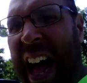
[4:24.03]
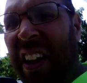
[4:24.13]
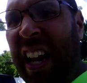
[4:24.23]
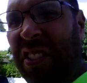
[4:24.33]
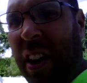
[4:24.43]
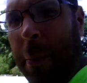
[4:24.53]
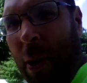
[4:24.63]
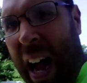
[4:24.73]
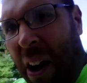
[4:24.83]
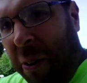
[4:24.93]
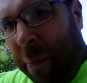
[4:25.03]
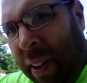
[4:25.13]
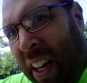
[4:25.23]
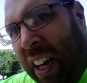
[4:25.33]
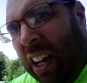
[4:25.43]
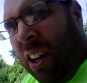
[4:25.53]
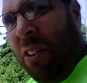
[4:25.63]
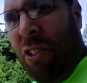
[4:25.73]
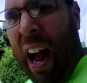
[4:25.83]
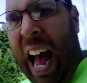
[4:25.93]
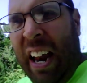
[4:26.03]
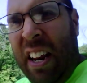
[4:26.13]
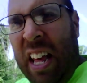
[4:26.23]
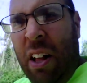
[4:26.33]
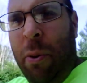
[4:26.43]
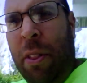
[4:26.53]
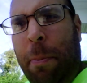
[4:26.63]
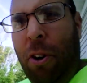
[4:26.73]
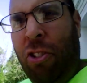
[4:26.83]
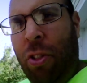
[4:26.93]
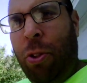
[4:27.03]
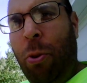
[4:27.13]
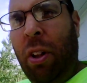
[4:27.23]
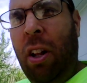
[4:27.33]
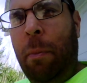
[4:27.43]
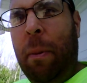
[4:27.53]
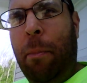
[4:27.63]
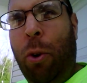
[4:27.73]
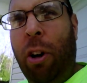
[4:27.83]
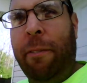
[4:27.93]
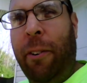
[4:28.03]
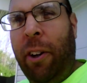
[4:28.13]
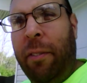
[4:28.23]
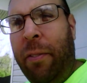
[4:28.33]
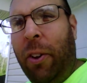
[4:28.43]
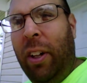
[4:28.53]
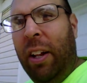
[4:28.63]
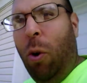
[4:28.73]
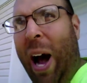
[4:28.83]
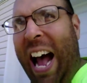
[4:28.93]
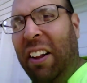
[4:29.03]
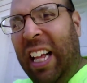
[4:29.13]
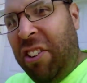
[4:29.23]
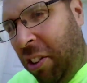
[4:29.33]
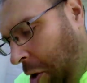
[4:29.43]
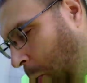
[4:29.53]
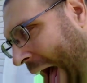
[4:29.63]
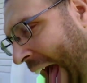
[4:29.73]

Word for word: and the holidays come around, try to deal with pushing through a little bit more for, for a little while, at least a little